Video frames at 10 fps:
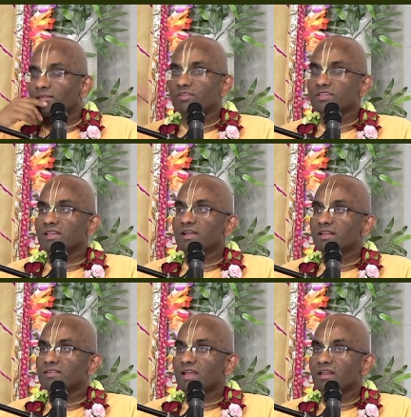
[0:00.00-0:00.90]

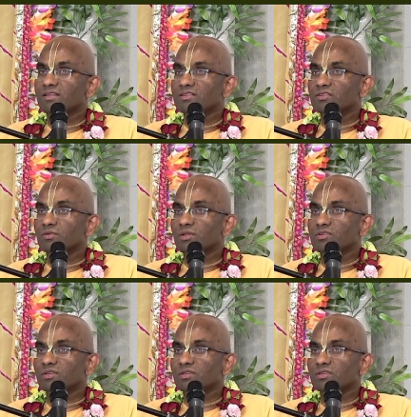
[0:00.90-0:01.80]
physically challenging
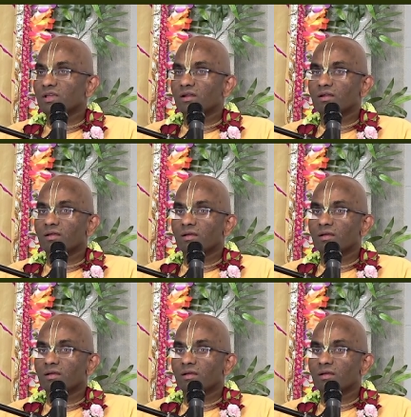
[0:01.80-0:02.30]
situations are